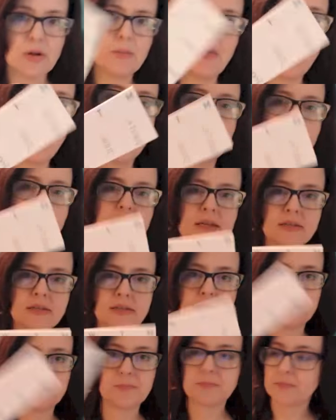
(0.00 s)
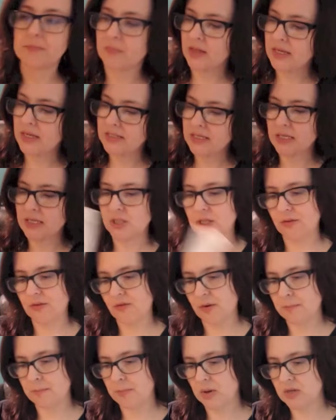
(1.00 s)
pocket. It's actually
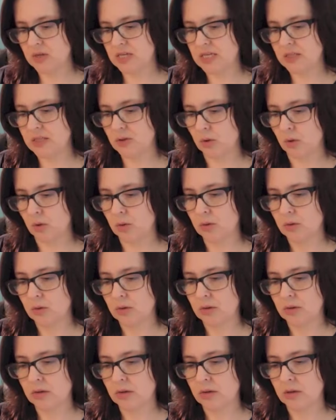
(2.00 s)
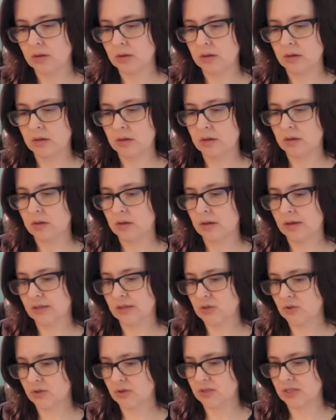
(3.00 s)
from Poquito. Oh,
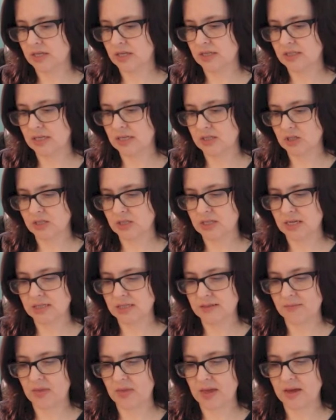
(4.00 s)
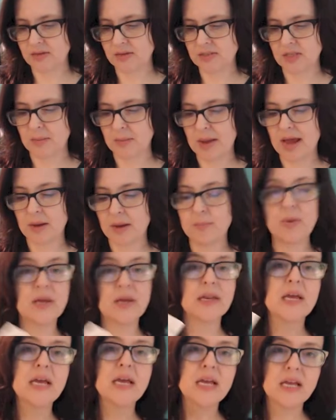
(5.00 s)
interesting. It's actually saying something else in the back.
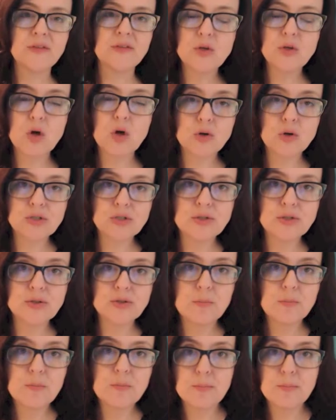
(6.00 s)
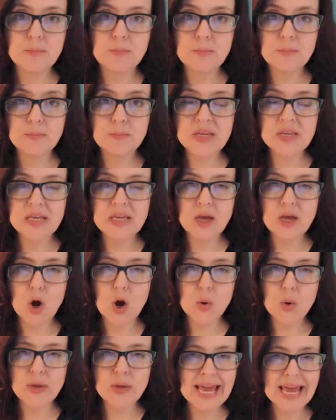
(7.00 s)
But if you go to
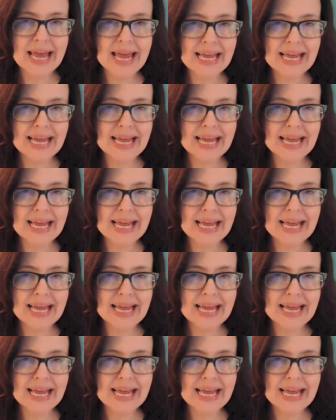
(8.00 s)
Poketo.com,